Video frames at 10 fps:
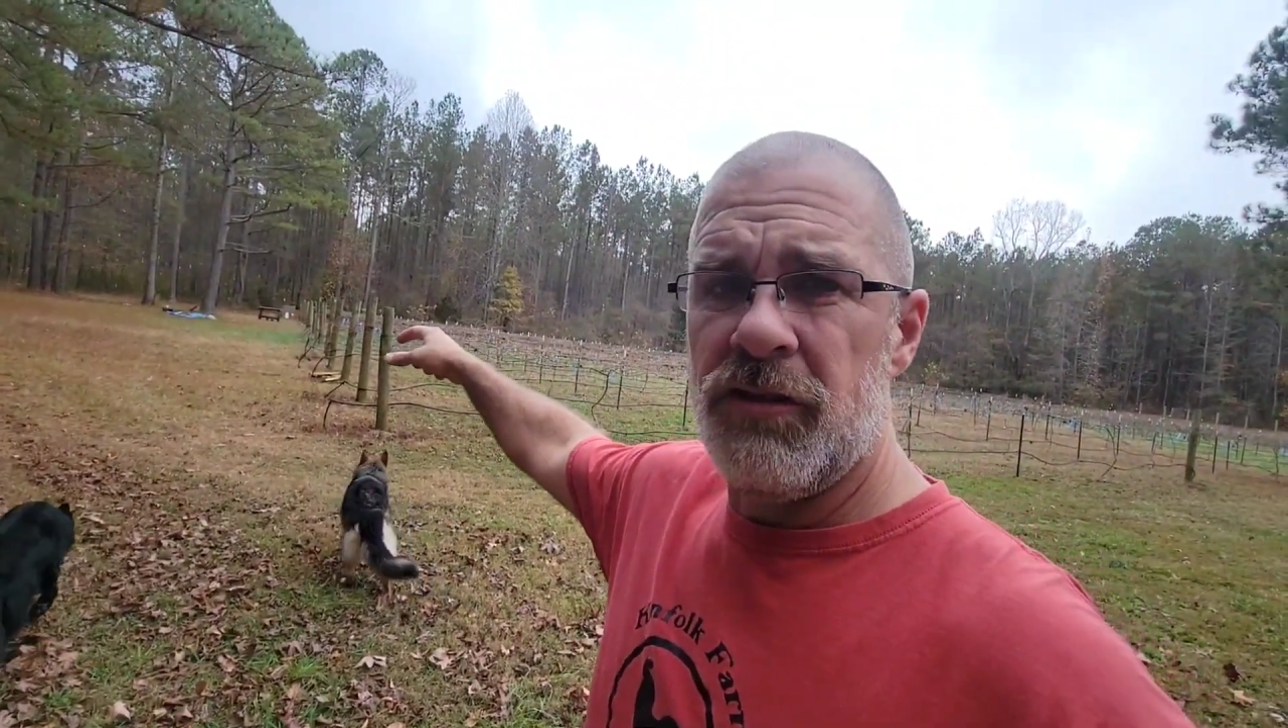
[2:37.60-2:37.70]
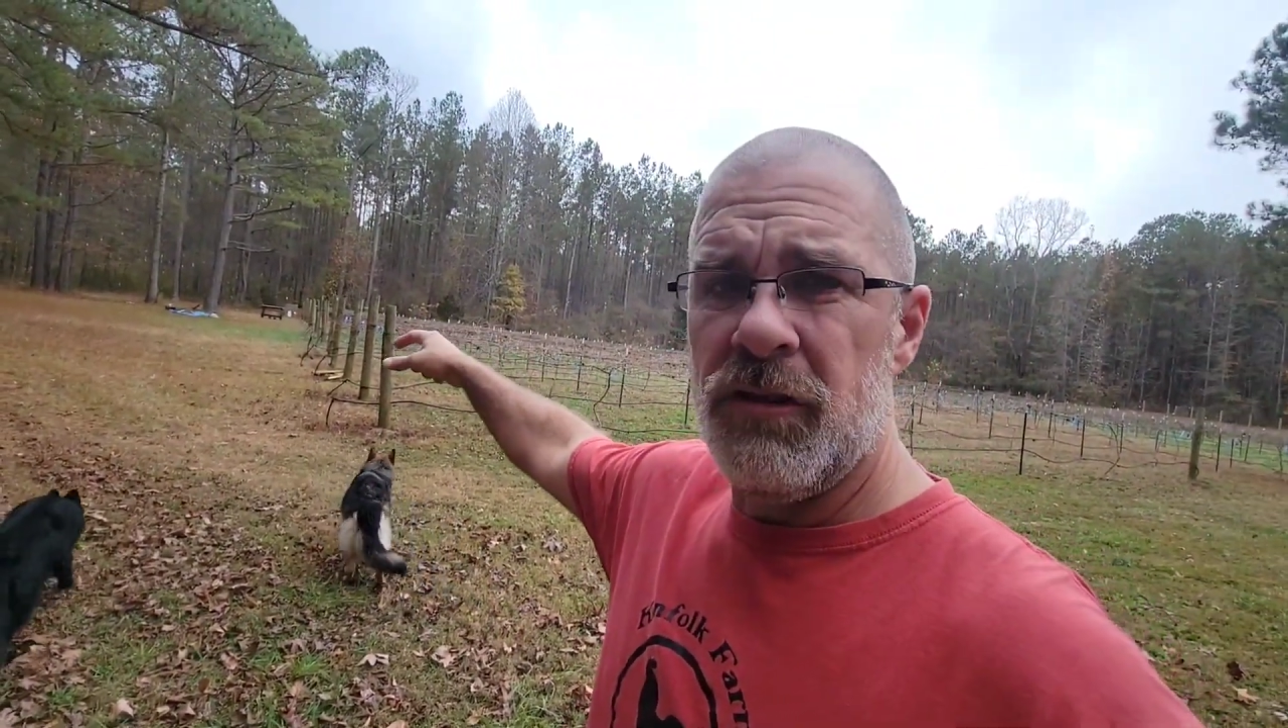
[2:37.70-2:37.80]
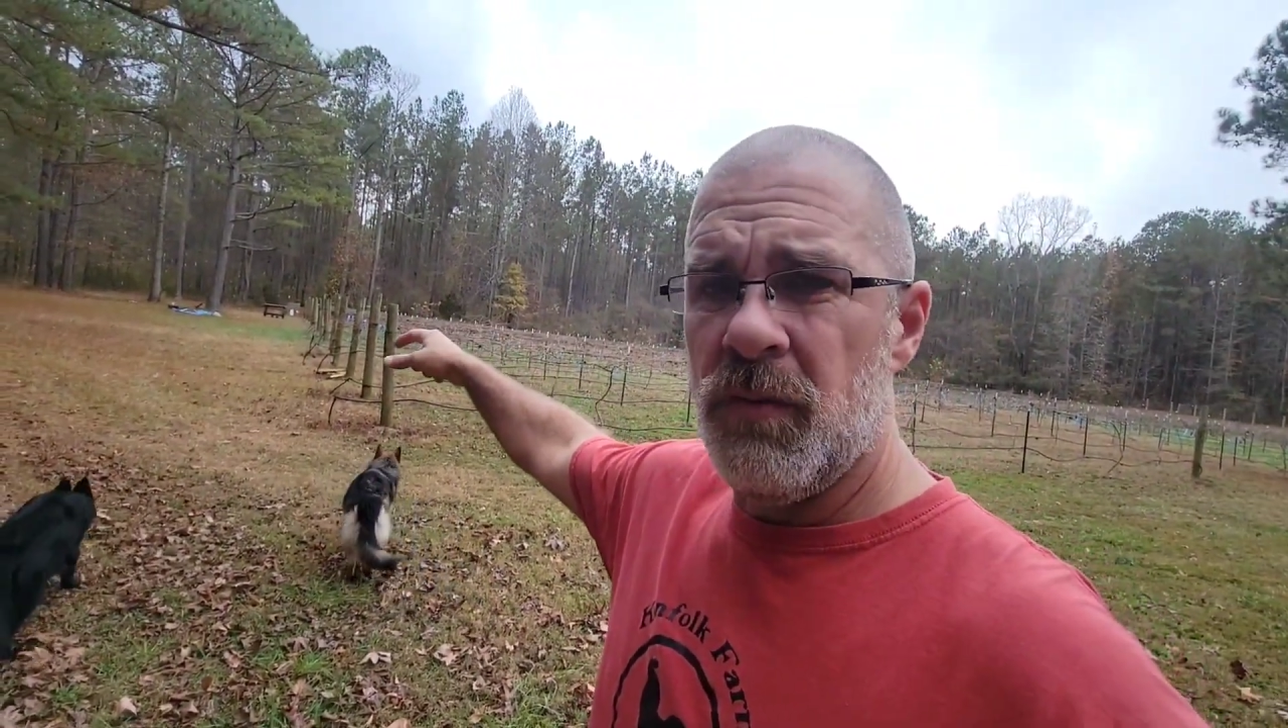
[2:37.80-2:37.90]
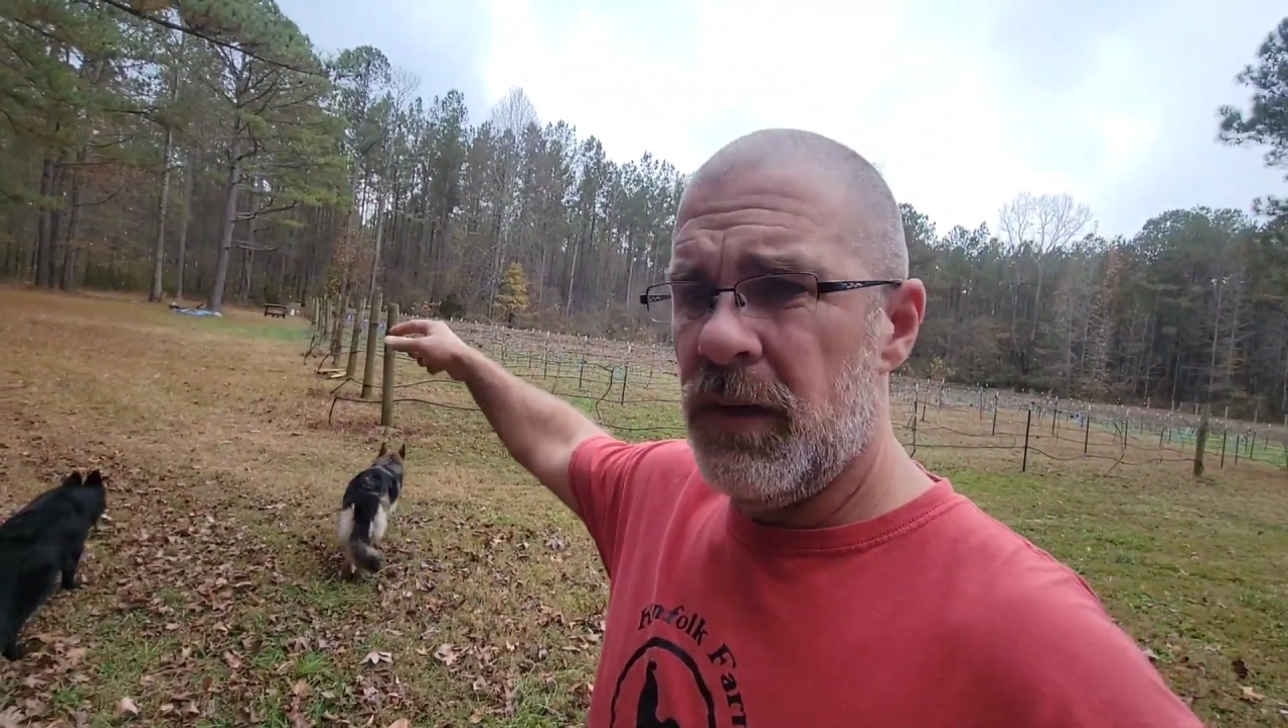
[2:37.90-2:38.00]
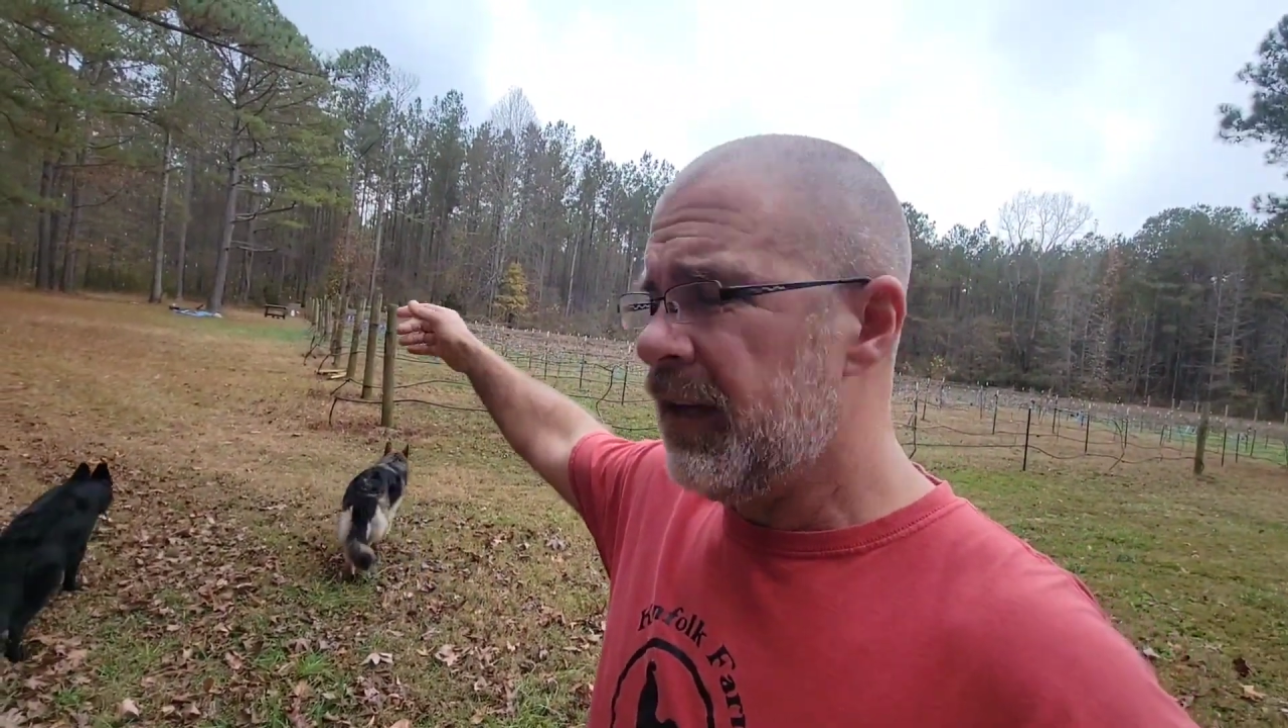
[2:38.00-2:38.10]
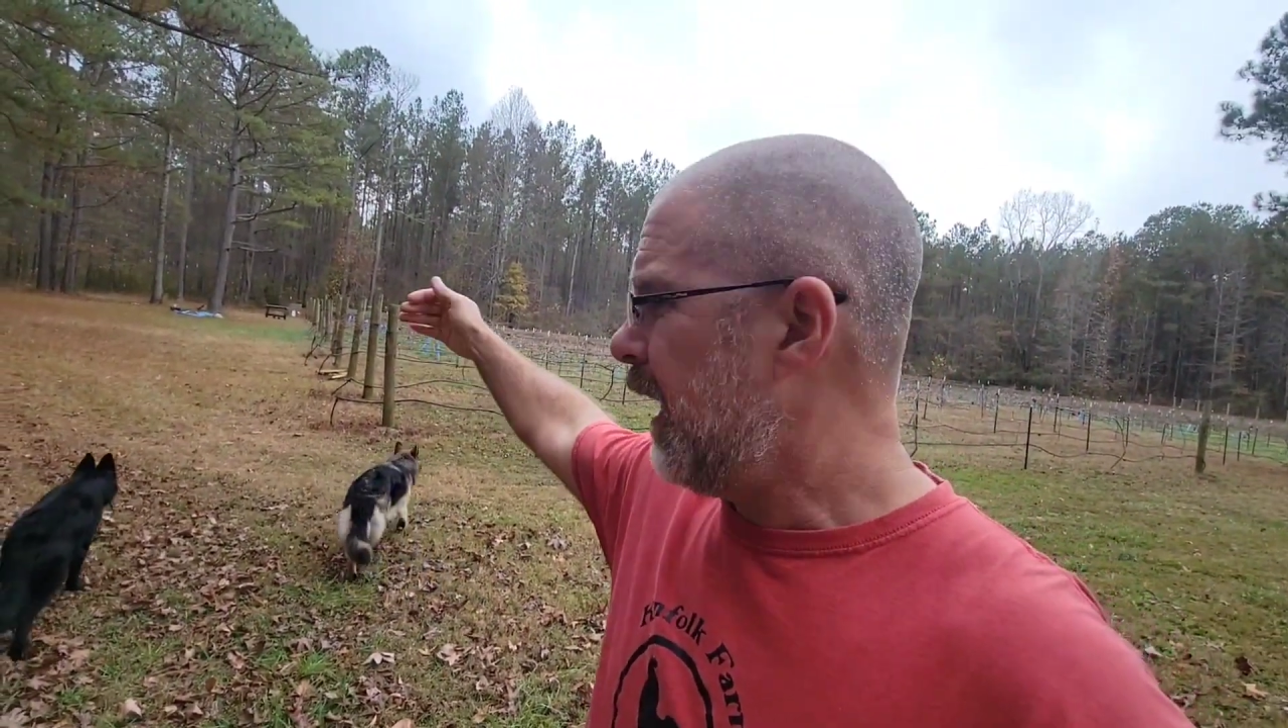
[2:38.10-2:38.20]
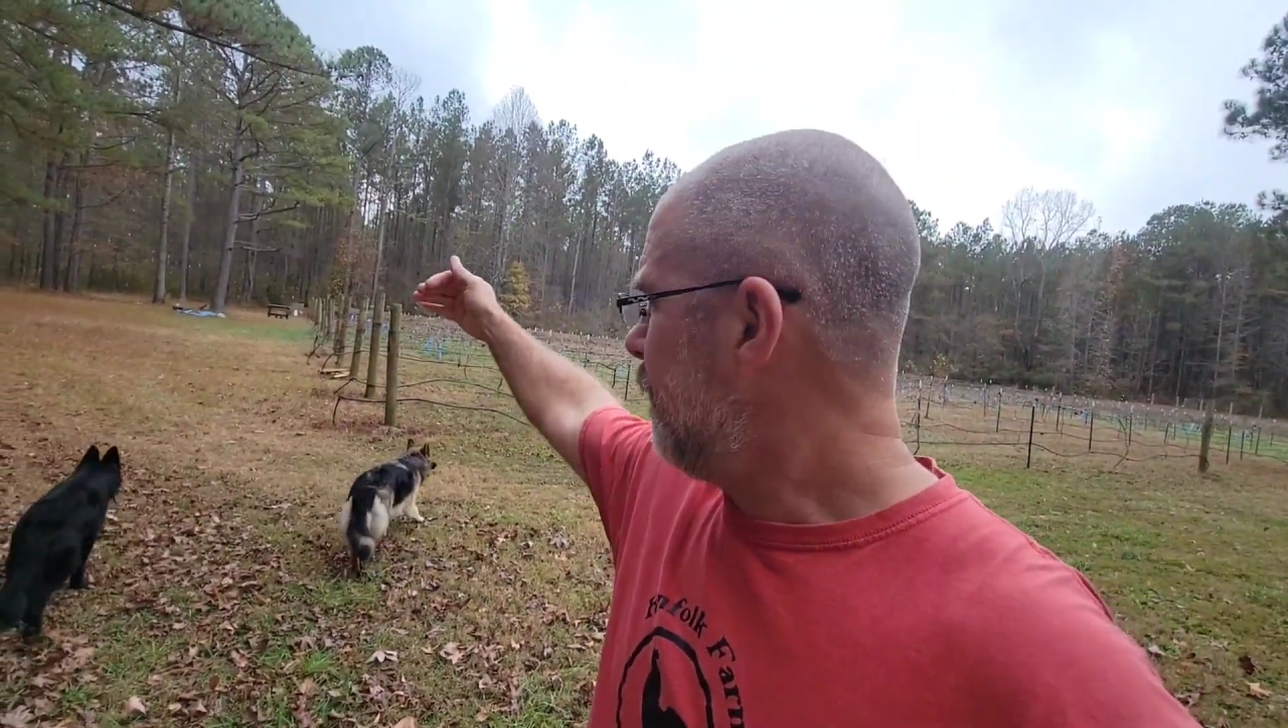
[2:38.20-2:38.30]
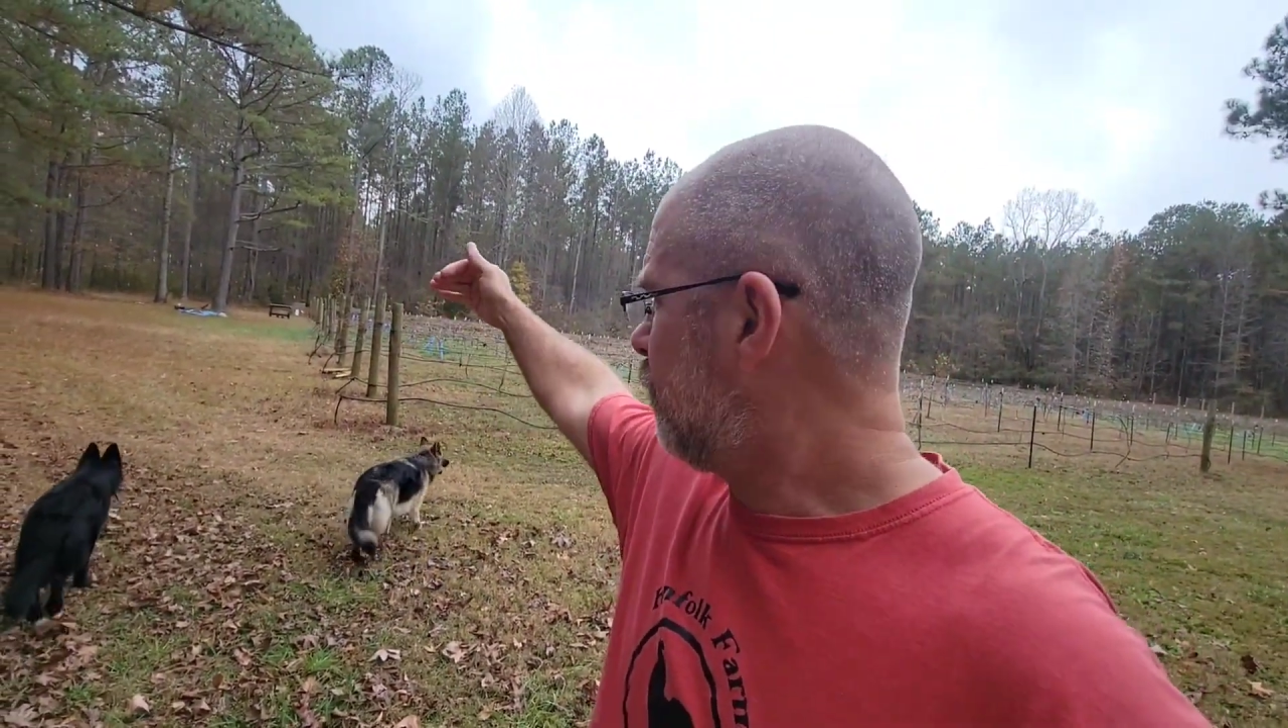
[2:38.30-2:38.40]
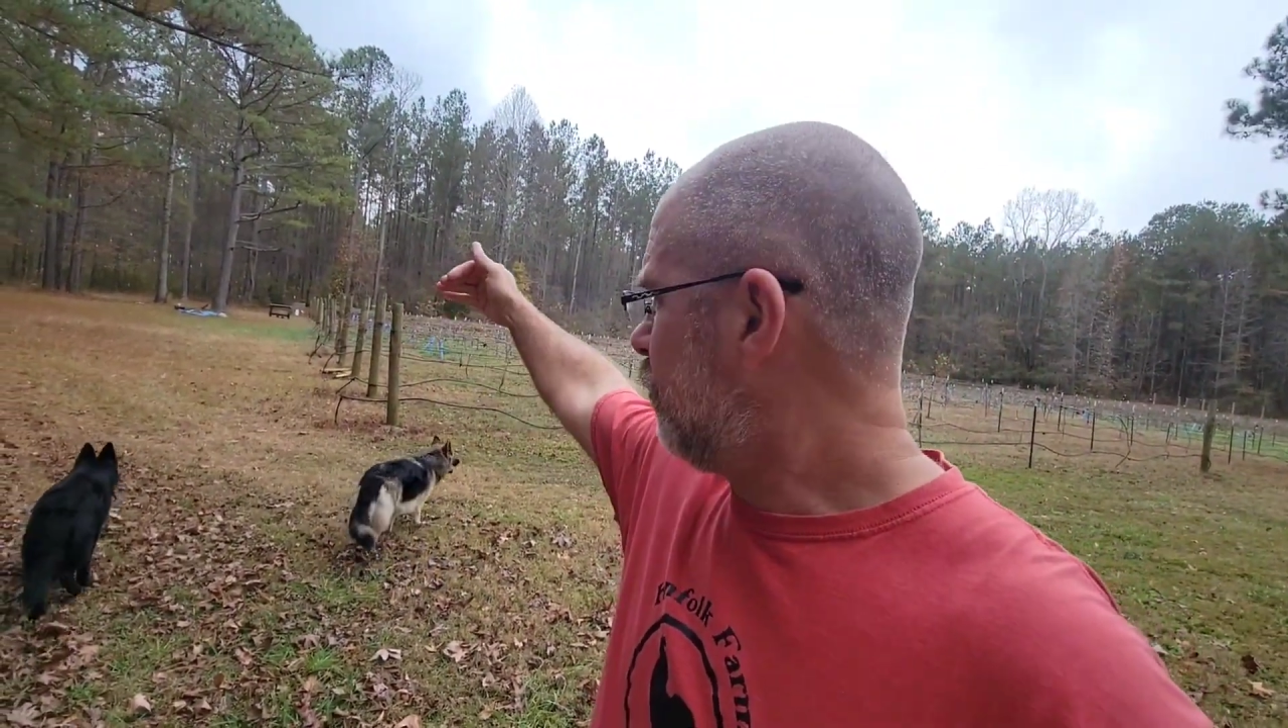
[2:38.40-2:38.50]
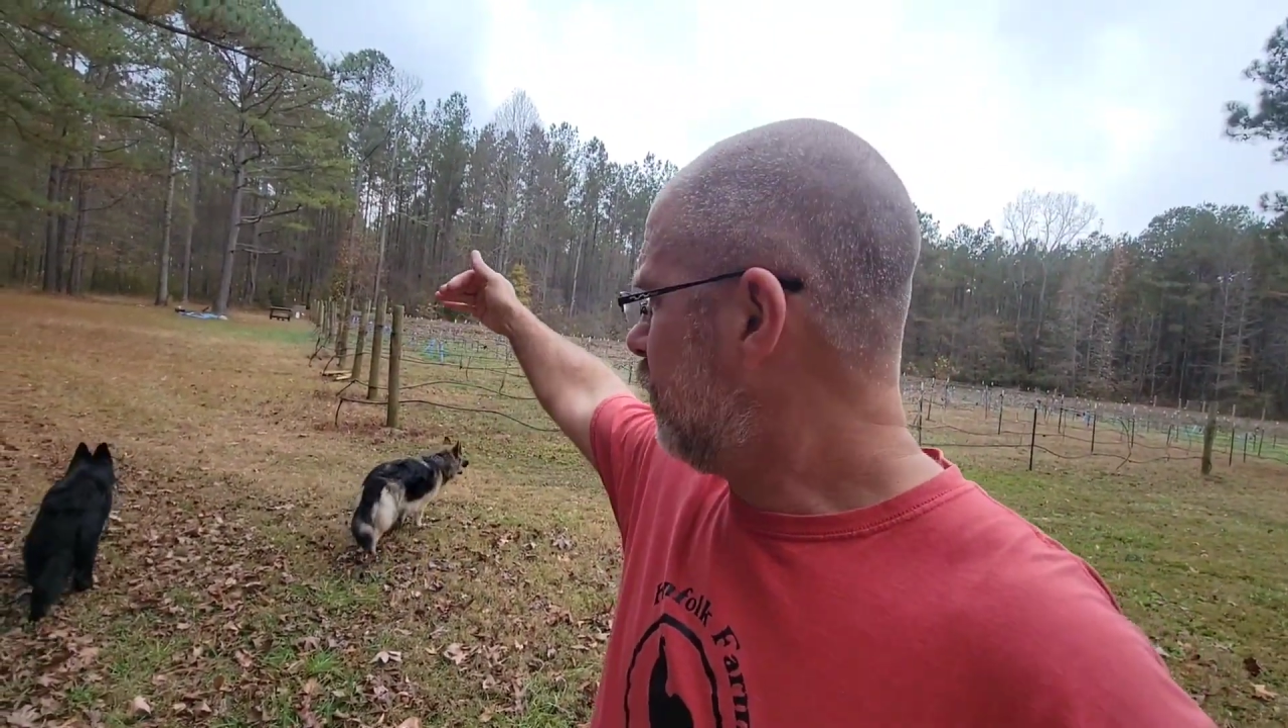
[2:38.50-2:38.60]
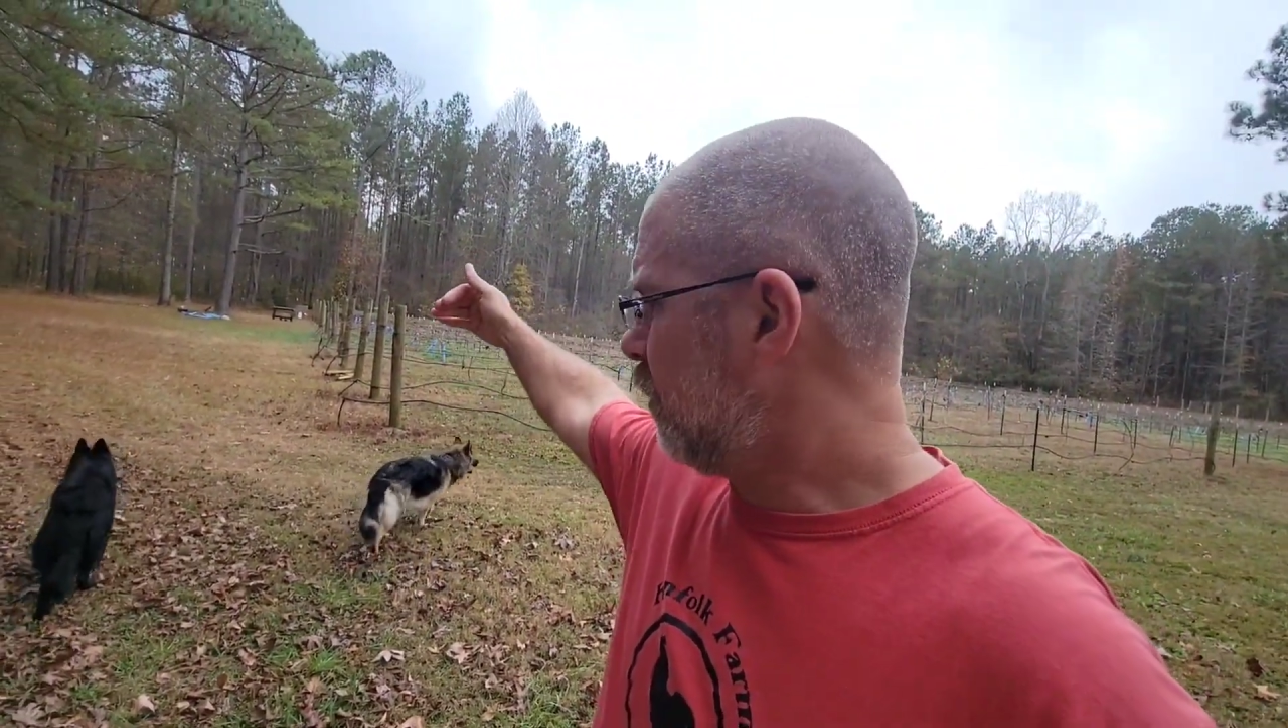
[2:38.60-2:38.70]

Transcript: shooting one time and she